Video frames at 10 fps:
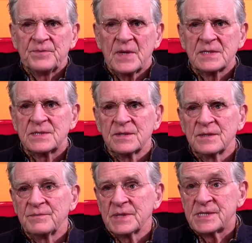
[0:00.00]
As
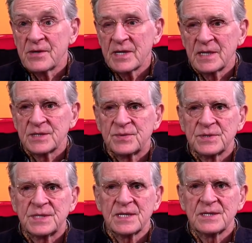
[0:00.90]
the materialists
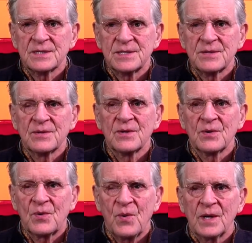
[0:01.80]
would say, the
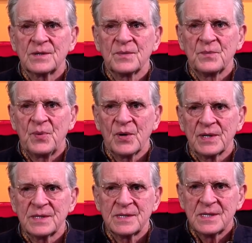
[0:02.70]
zero quantum
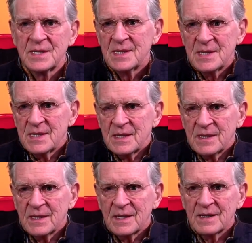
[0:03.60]
point,
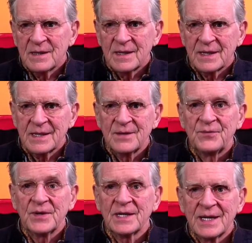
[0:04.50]
uh, like
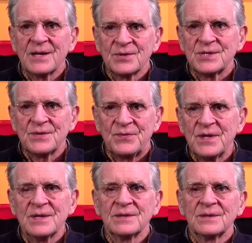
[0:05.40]
infinite energy
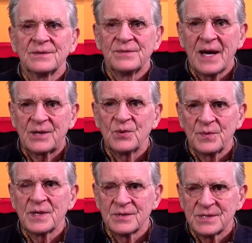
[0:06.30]
field,
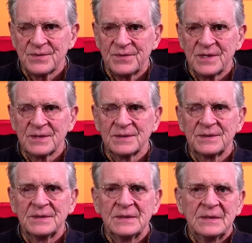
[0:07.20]
vacuum energy
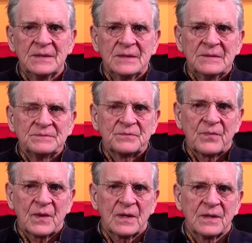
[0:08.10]
field.
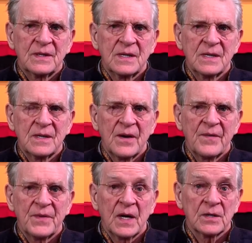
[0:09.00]
The
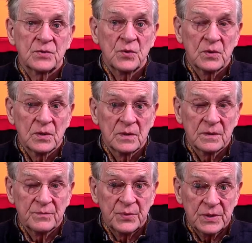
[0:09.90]
uh,
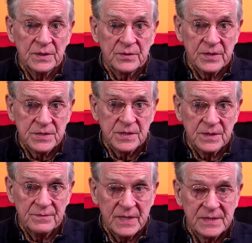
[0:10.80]
non-dual Buddhist
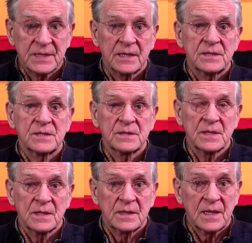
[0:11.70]
Christian mystics
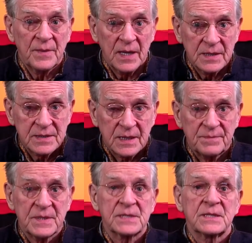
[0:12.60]
and
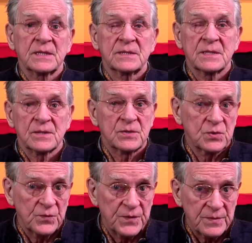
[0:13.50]
Kabbalistic mystics and
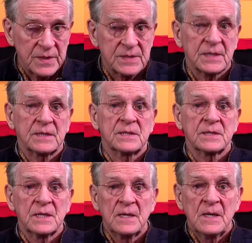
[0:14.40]
Sufi mystics